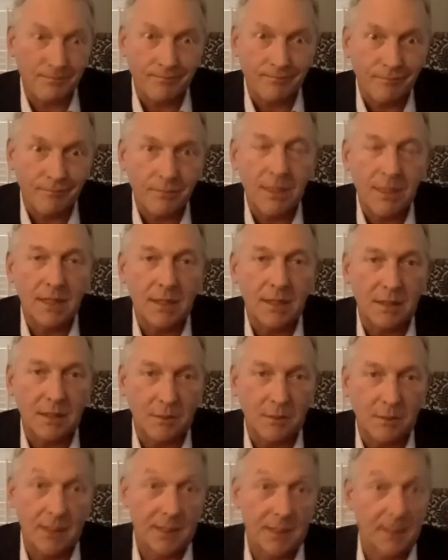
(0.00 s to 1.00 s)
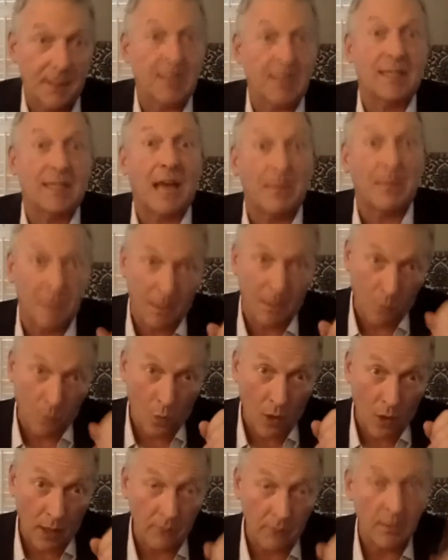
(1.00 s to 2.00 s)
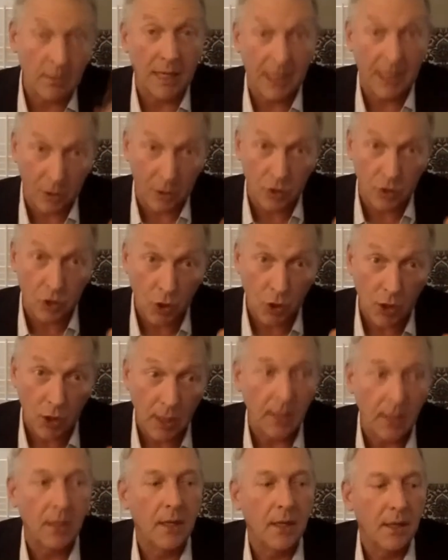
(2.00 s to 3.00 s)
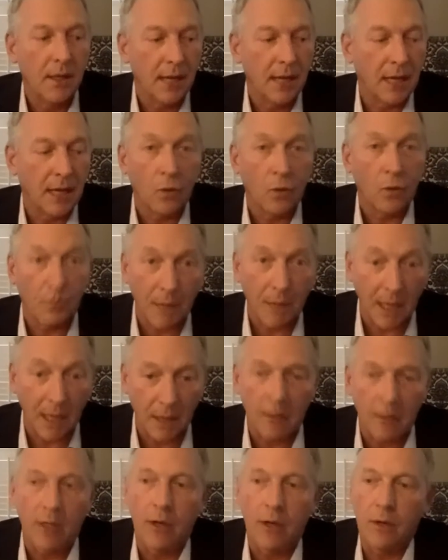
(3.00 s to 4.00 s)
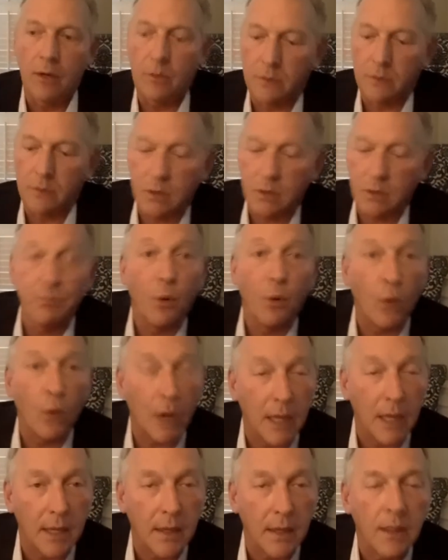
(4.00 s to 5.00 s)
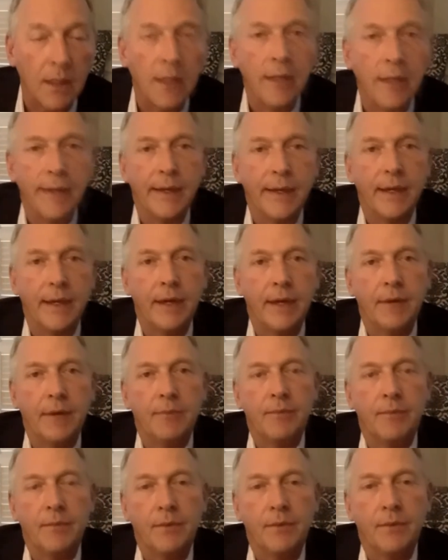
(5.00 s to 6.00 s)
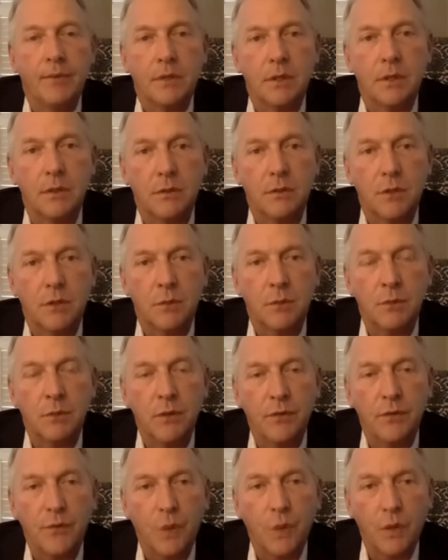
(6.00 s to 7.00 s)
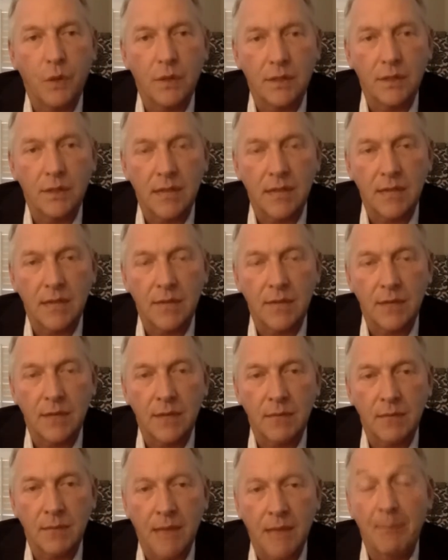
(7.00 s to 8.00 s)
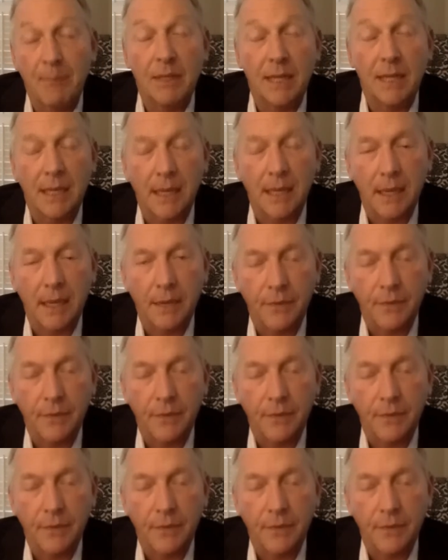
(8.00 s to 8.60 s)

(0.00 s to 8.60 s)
this is accepted. One, it is good and it will be, you know, supported to move forward successfully and happily in life.